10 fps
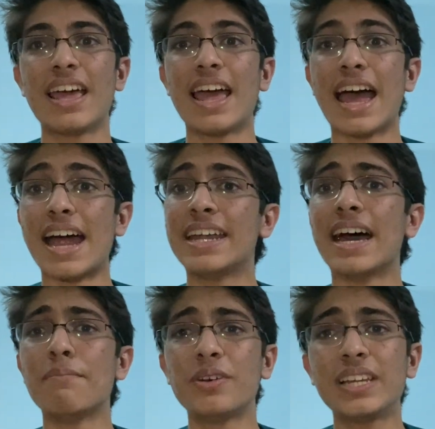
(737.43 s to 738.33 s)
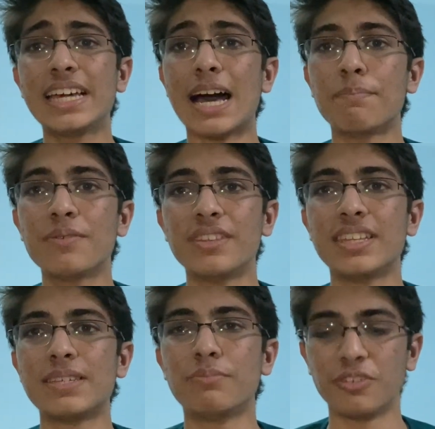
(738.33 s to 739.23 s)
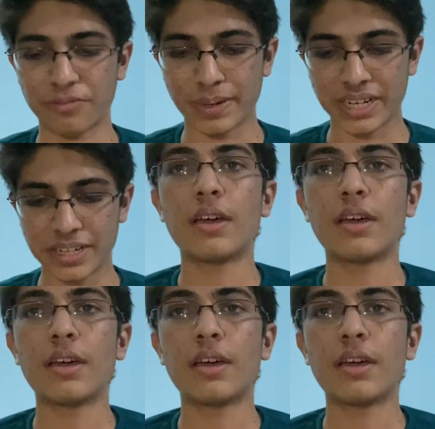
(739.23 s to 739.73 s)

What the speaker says: And I'm really happy with this improvement.